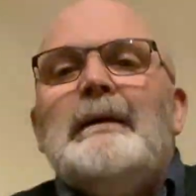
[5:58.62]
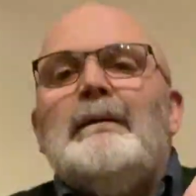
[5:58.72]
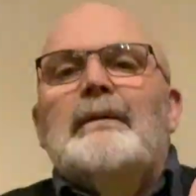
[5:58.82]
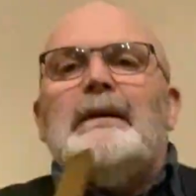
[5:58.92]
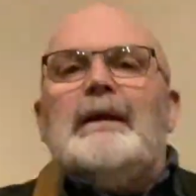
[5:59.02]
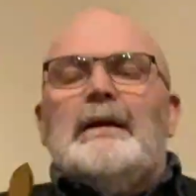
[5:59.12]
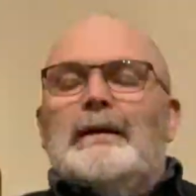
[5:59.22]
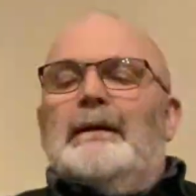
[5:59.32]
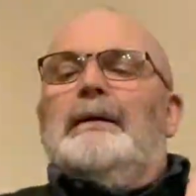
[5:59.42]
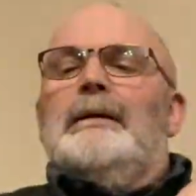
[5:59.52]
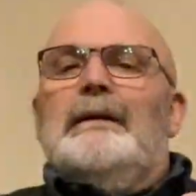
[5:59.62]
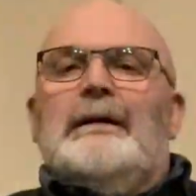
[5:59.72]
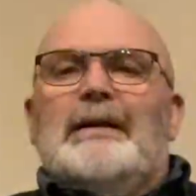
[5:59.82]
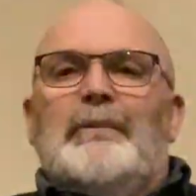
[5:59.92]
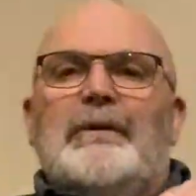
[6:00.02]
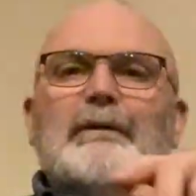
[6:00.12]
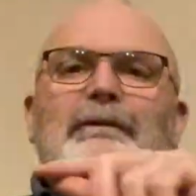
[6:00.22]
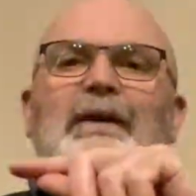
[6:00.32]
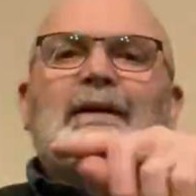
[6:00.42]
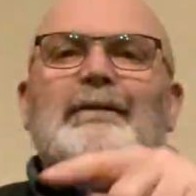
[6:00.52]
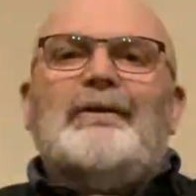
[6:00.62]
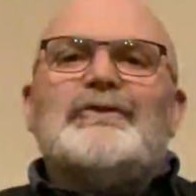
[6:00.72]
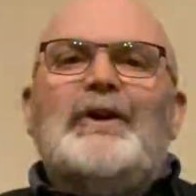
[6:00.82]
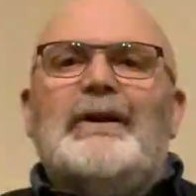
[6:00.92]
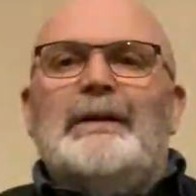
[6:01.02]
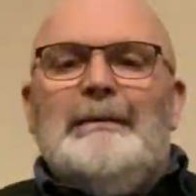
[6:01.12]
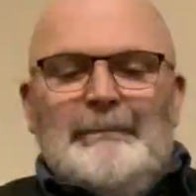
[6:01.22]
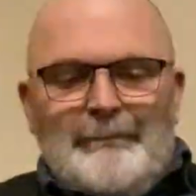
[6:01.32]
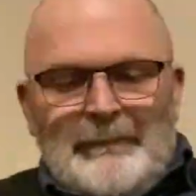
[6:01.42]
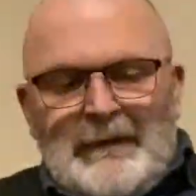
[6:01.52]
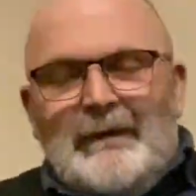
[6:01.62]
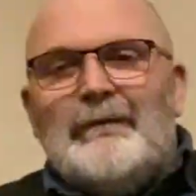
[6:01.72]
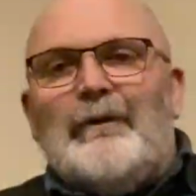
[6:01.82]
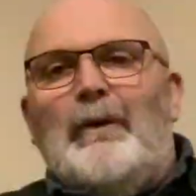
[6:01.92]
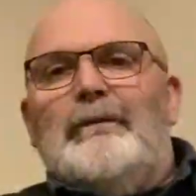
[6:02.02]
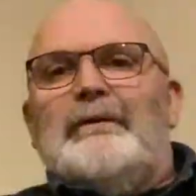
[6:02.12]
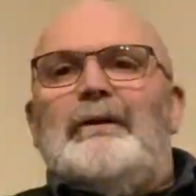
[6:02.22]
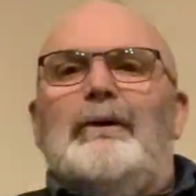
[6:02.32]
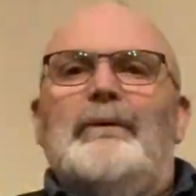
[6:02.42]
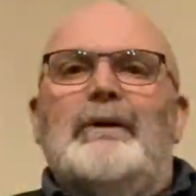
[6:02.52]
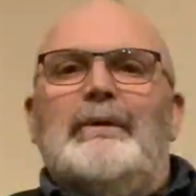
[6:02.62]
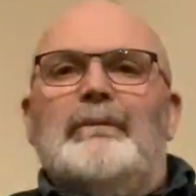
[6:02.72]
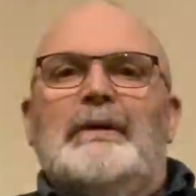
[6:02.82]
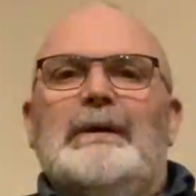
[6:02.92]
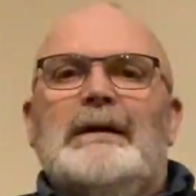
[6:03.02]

Where they put little stickers in China. So they obviously know their